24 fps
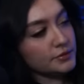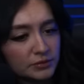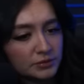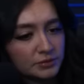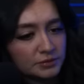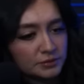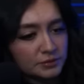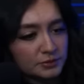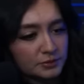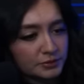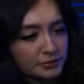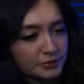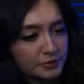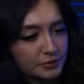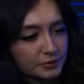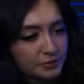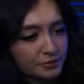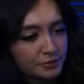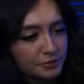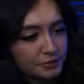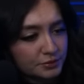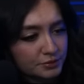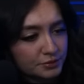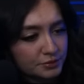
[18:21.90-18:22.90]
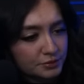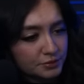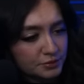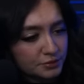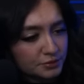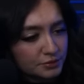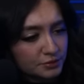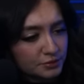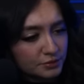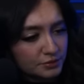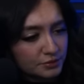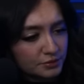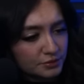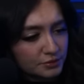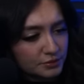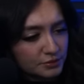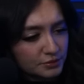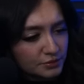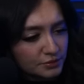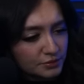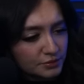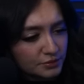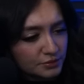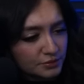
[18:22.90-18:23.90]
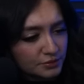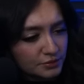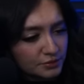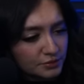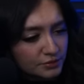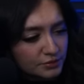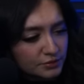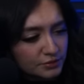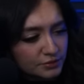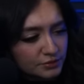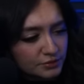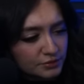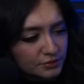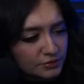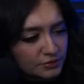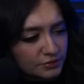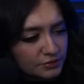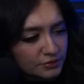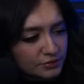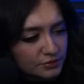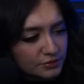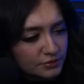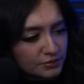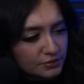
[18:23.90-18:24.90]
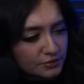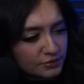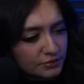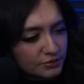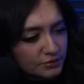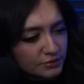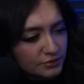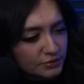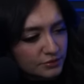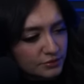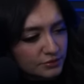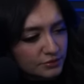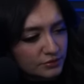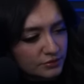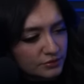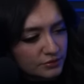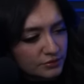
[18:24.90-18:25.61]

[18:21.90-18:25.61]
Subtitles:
(not speaking)